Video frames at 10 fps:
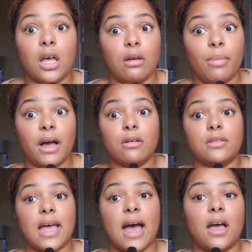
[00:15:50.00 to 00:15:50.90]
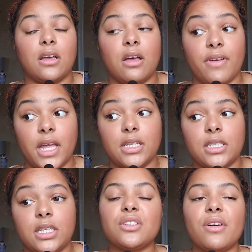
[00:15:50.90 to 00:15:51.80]
about that event.
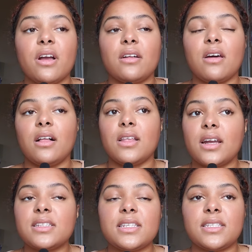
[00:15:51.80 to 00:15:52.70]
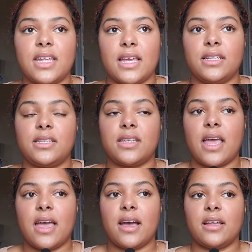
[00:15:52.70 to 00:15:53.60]
She's going on a lot of these dates,
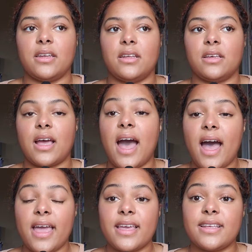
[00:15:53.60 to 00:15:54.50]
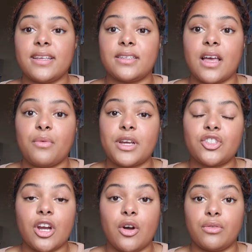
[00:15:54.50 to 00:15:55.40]
and Kai is a
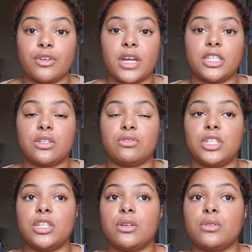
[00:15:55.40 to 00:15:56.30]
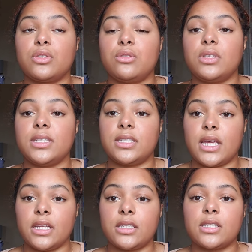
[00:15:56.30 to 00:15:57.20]
restaurant owner, and so she goes to these
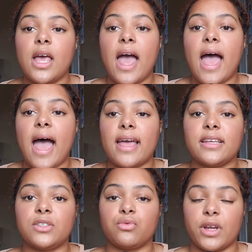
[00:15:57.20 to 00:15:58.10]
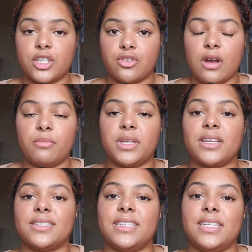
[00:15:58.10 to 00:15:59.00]
dates at his restaurant
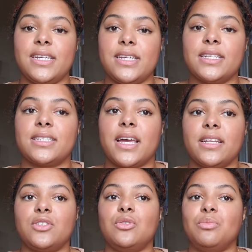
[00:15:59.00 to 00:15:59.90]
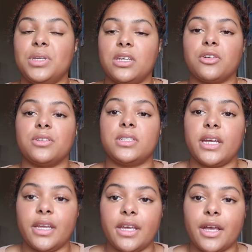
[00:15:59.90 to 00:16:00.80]
because he decides to be her
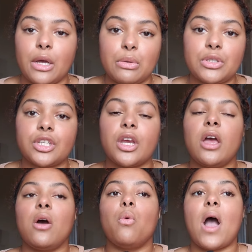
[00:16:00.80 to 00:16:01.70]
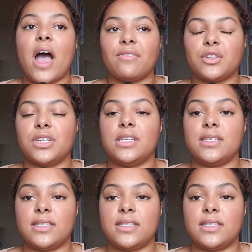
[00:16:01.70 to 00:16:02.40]
dating coach after he